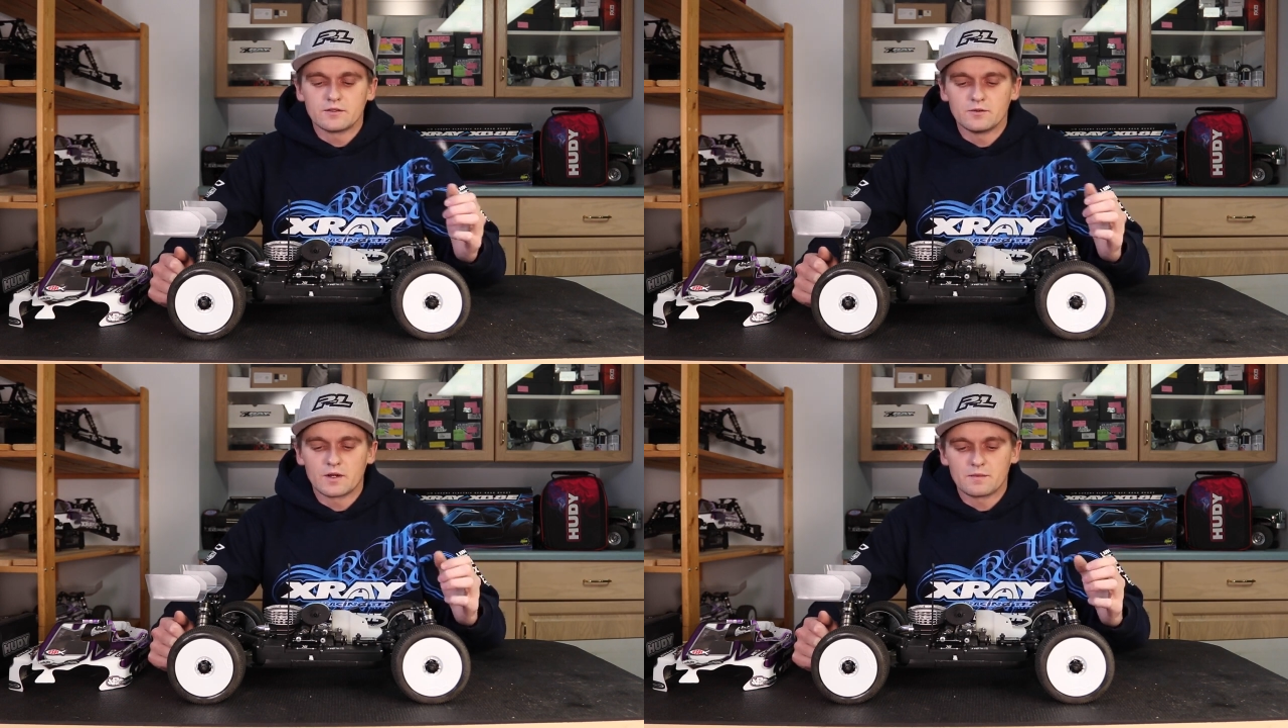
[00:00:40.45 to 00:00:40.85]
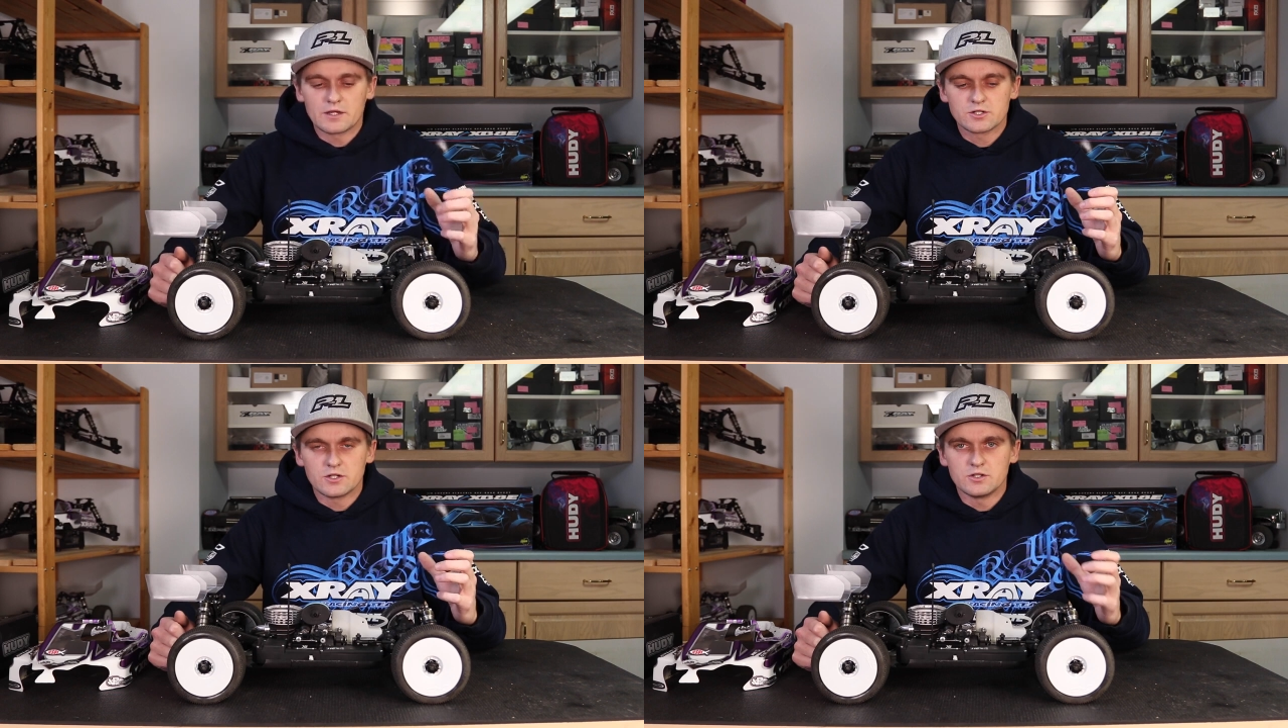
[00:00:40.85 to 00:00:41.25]
You want to
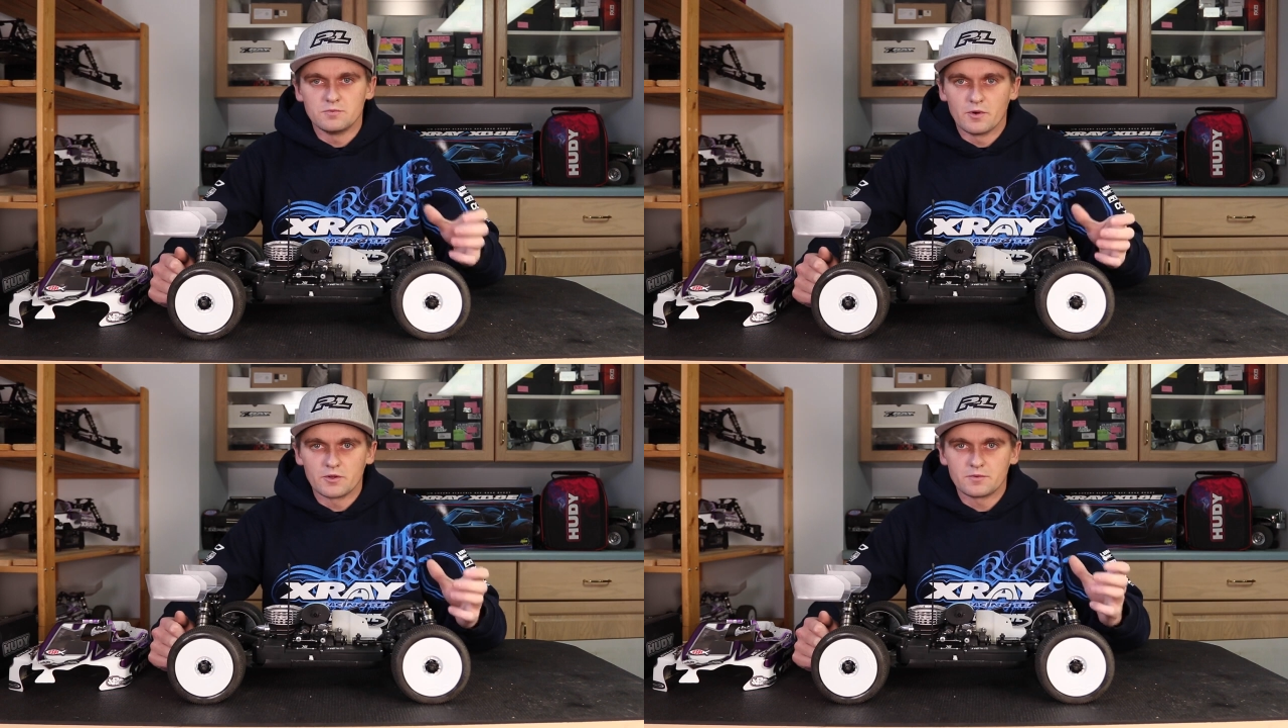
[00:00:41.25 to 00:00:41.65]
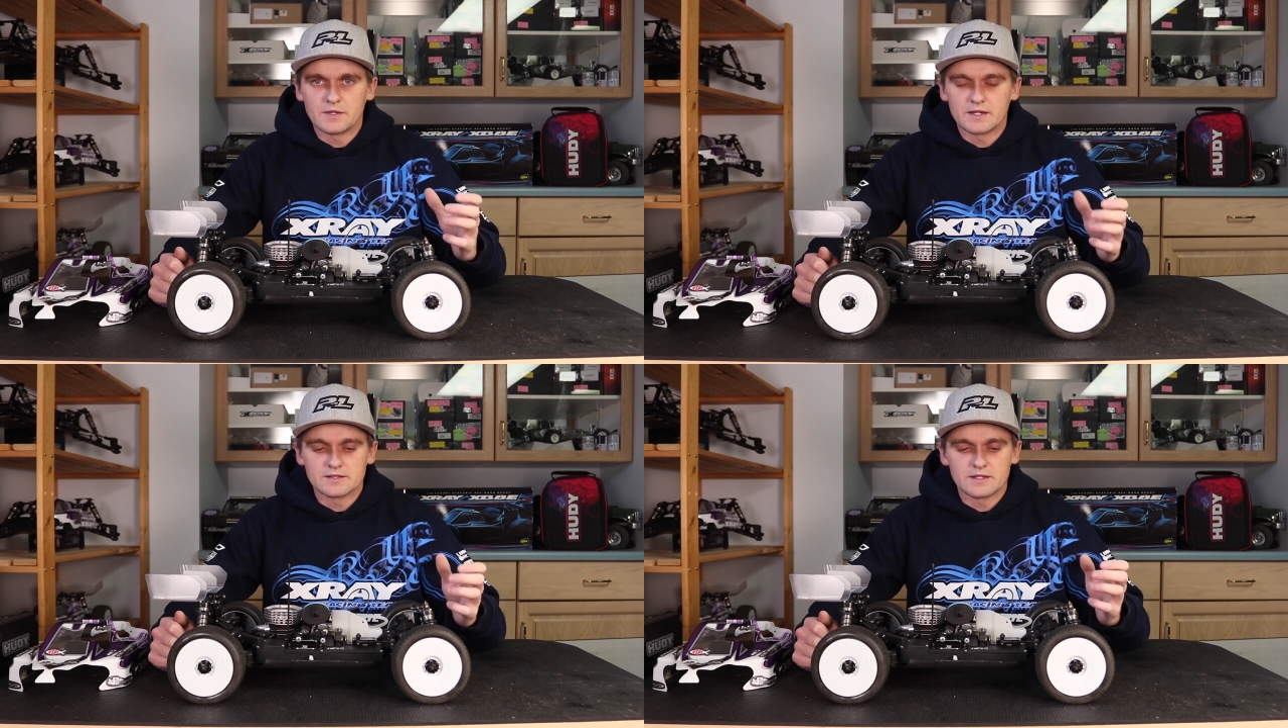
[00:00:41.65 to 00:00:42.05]
make sure you do both
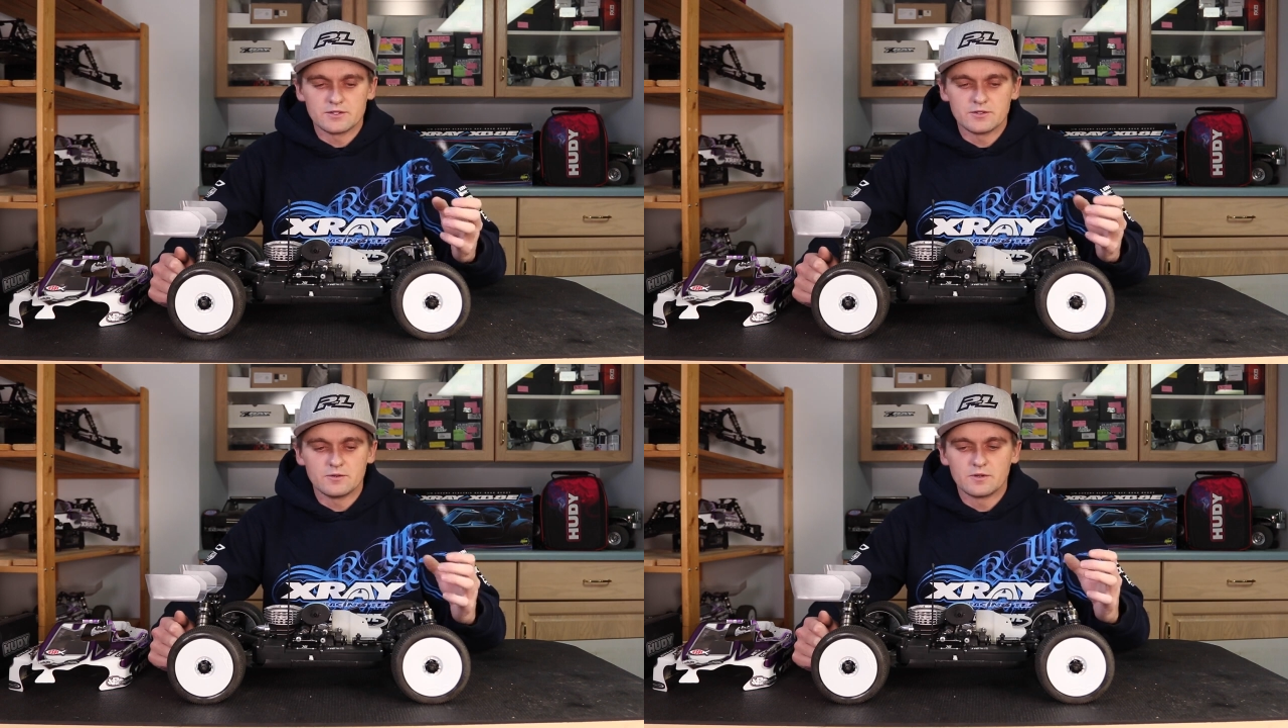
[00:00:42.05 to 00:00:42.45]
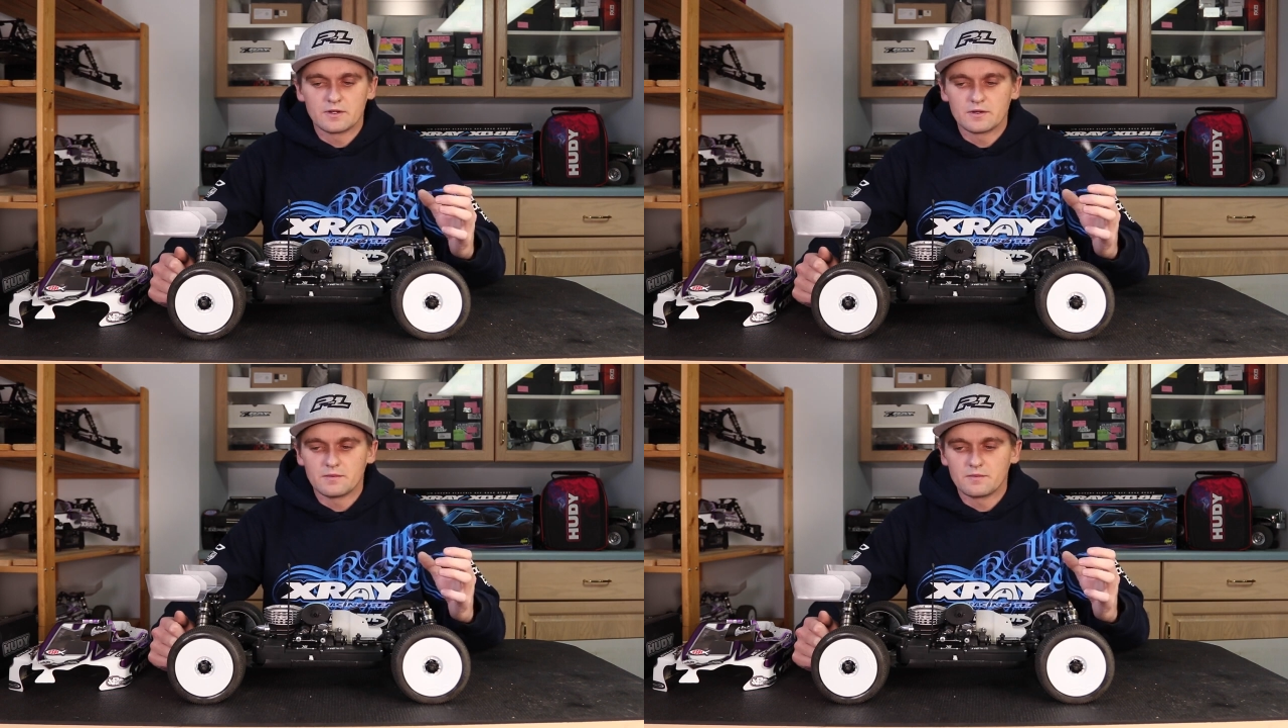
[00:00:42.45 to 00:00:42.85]
because they do
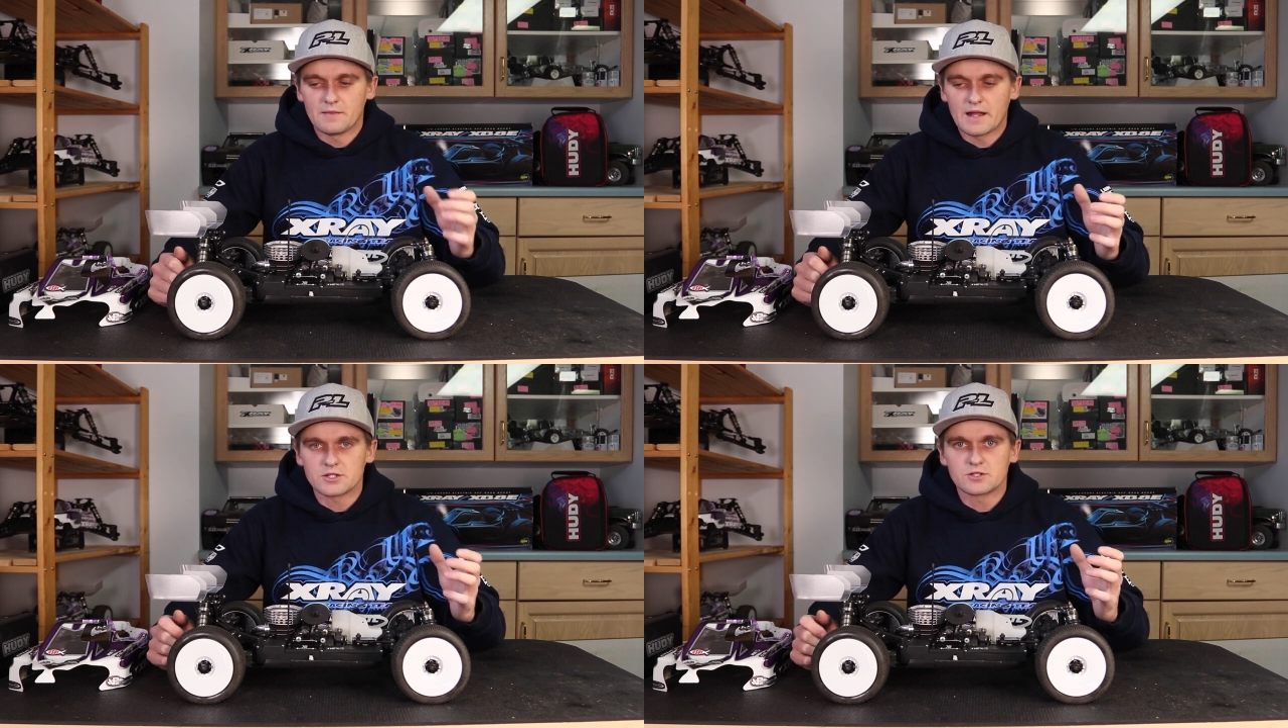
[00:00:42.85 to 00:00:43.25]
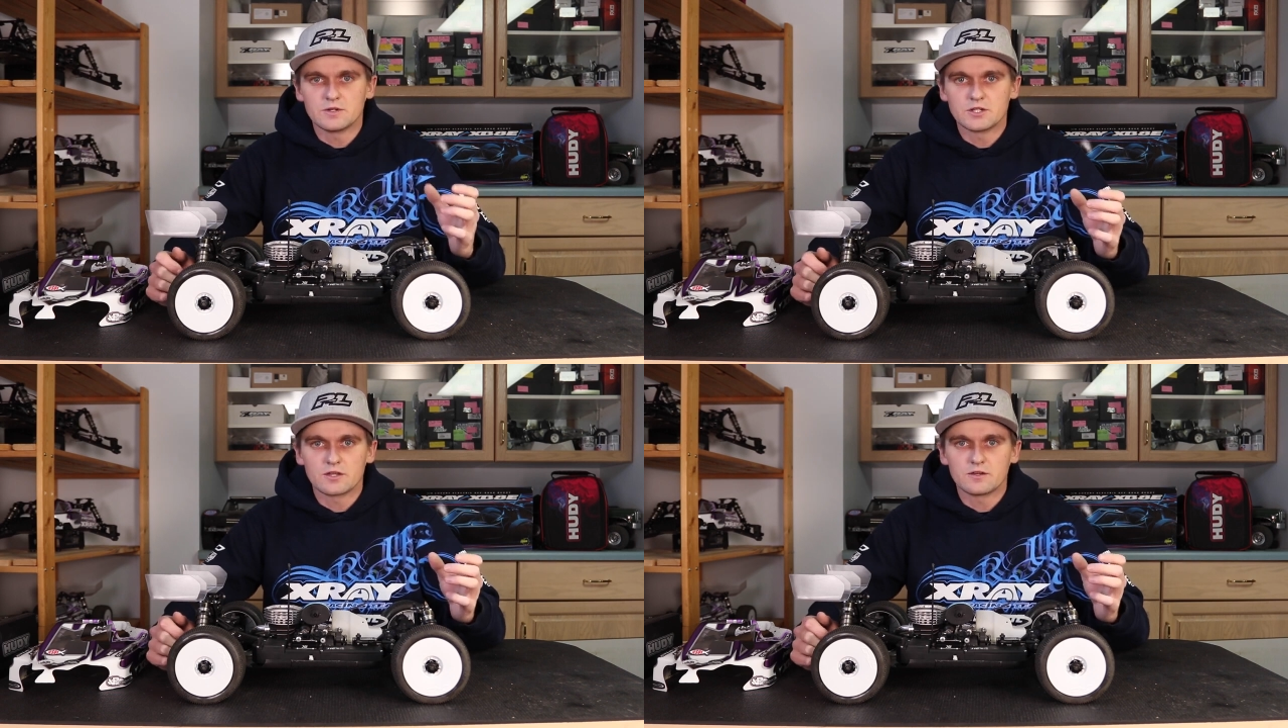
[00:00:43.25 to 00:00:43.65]
match to
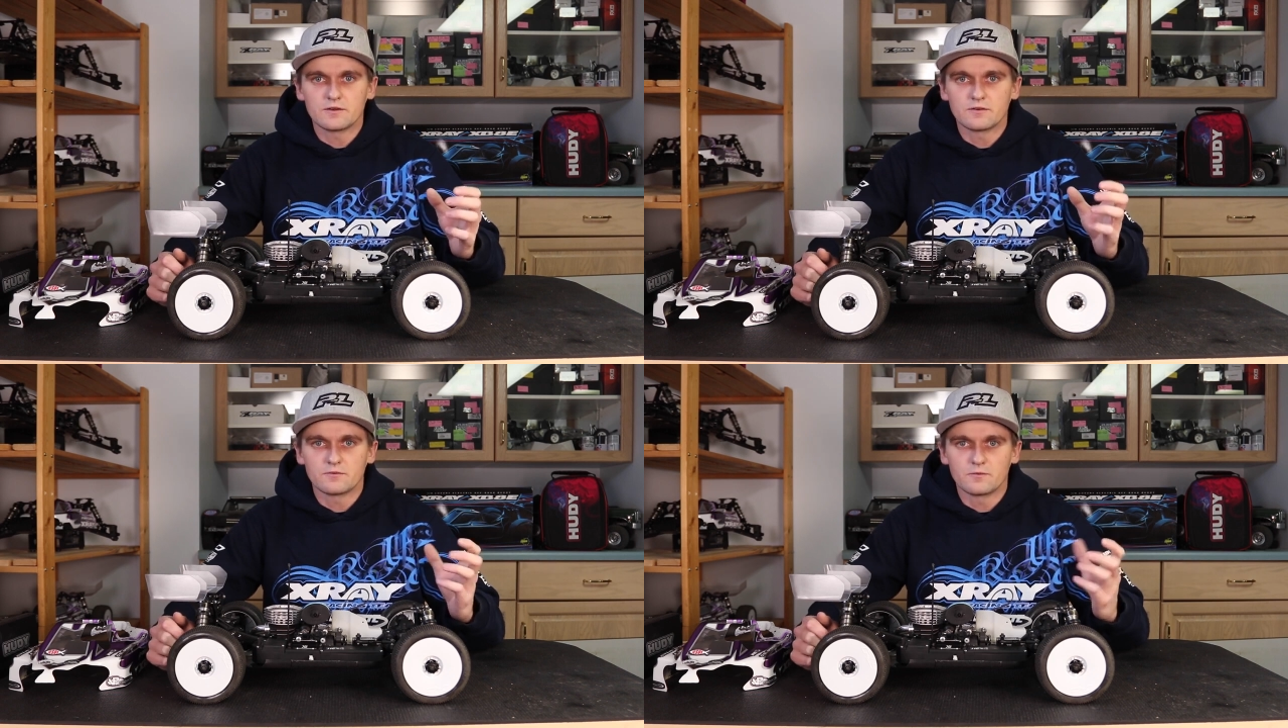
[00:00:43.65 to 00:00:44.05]
each other